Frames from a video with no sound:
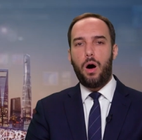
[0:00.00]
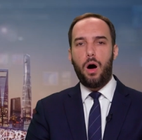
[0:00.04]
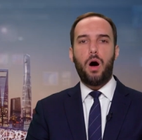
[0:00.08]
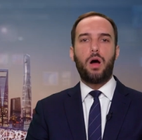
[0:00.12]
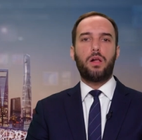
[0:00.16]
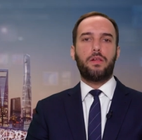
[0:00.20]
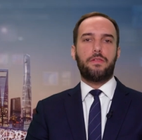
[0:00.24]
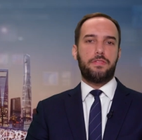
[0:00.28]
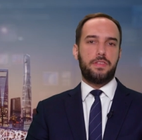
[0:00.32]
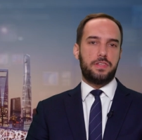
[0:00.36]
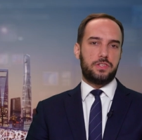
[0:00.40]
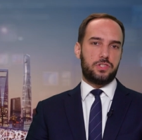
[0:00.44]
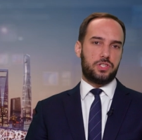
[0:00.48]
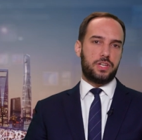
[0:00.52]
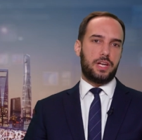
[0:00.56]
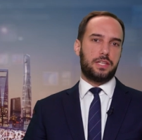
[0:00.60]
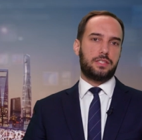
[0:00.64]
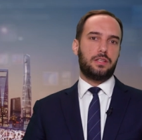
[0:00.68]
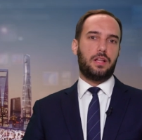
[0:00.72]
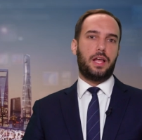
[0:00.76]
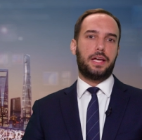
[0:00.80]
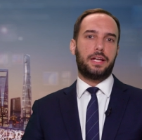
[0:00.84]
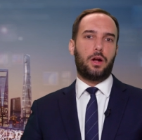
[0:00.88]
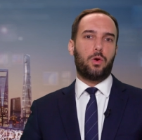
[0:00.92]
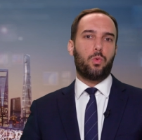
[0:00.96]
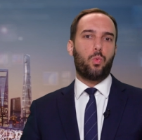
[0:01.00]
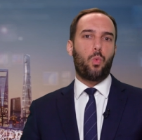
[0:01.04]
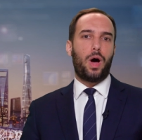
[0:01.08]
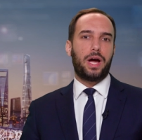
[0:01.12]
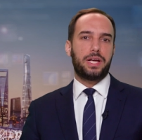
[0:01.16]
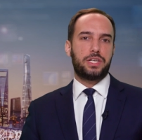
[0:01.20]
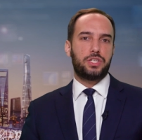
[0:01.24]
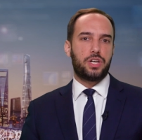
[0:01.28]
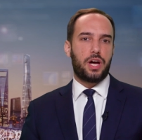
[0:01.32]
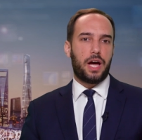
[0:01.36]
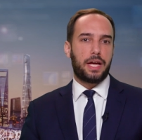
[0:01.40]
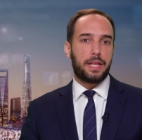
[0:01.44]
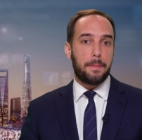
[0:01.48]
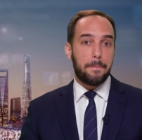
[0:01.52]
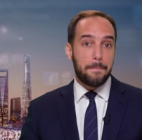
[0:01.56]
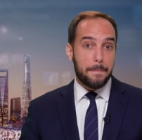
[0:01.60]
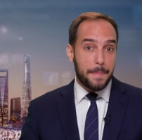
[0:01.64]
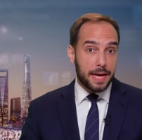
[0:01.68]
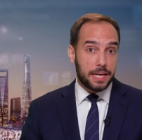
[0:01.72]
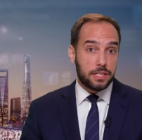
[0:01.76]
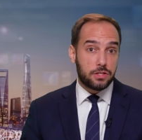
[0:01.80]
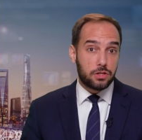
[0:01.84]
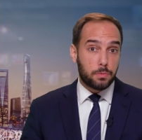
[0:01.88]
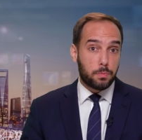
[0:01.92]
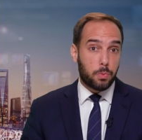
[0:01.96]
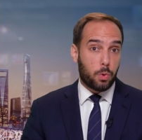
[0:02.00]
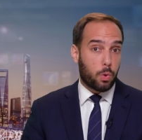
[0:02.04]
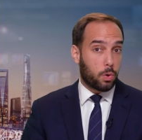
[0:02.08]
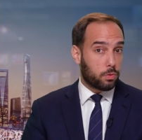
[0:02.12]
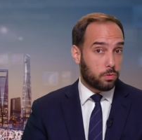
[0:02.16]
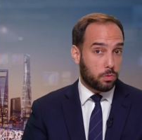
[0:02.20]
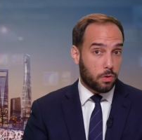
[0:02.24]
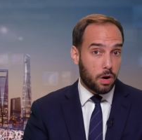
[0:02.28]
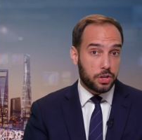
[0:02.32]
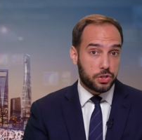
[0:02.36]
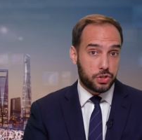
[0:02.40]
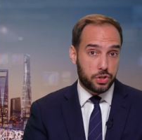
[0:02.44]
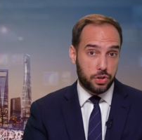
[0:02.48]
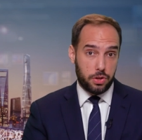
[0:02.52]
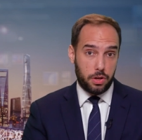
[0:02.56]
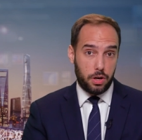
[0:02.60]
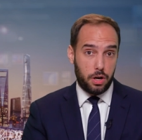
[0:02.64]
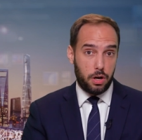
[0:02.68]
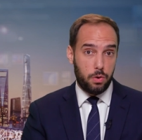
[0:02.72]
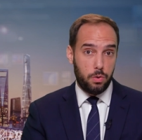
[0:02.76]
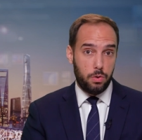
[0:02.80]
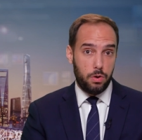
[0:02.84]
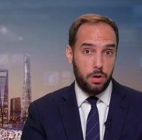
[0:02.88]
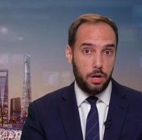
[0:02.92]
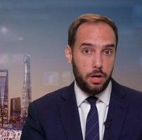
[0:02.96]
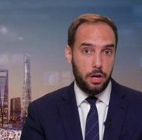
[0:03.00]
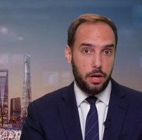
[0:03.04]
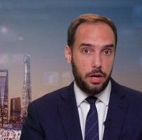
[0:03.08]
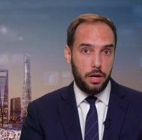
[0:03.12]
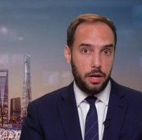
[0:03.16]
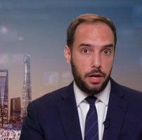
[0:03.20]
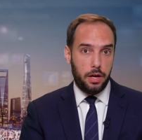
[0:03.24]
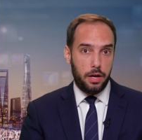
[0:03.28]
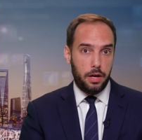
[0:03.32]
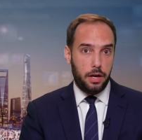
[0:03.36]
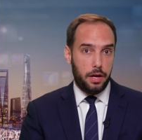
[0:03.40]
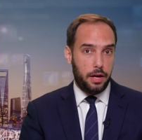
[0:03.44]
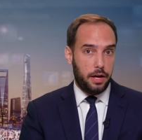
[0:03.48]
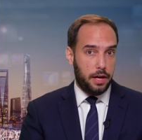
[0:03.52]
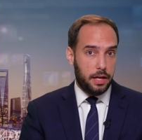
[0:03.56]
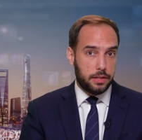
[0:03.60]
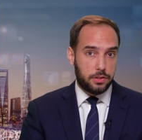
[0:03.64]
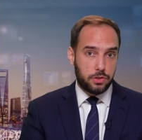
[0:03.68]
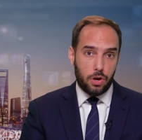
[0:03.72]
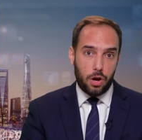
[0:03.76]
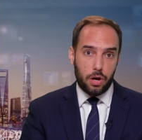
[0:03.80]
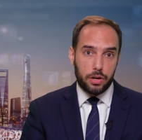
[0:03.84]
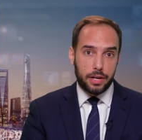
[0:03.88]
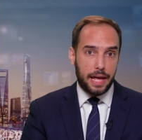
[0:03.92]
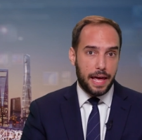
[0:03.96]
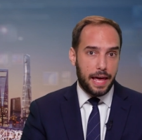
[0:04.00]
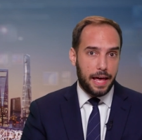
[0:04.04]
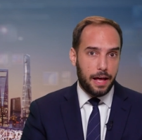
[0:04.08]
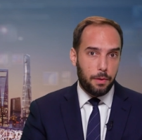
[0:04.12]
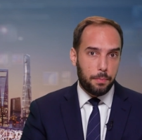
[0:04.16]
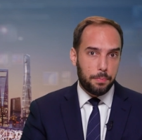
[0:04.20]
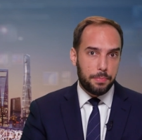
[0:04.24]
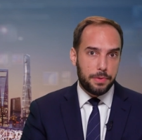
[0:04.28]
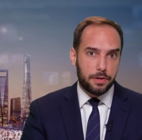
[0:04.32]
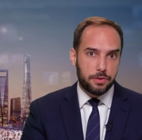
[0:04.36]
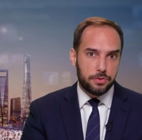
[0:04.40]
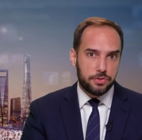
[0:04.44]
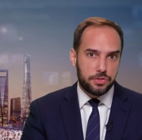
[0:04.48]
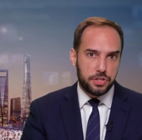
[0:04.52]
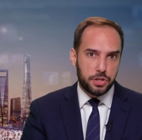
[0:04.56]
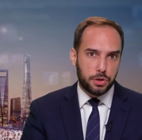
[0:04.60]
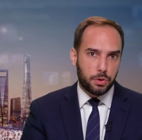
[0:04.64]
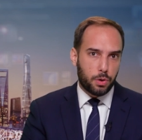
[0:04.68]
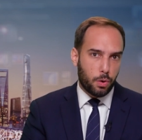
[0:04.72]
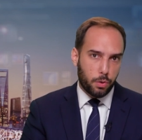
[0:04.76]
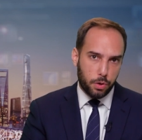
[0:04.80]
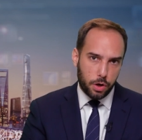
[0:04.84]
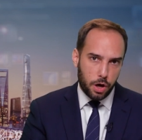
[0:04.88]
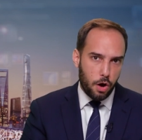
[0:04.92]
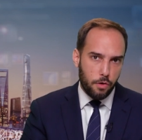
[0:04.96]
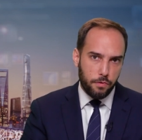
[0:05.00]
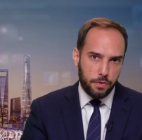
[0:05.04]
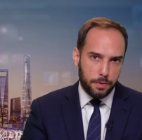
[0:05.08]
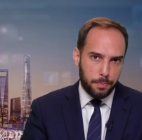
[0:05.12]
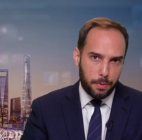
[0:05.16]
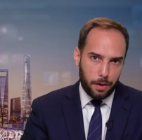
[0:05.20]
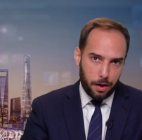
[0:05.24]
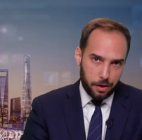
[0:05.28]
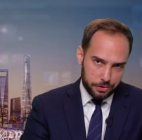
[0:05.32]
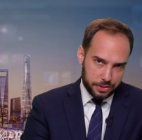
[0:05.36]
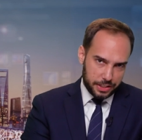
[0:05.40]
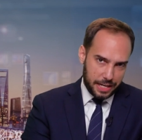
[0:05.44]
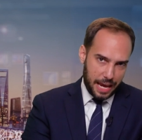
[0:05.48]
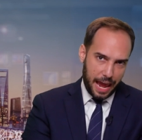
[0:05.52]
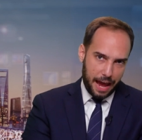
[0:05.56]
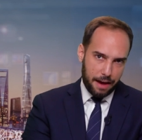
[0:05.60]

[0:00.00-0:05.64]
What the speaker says: All of this sheds light on why China may support Russia, though. It's all to help their zero COVID policy.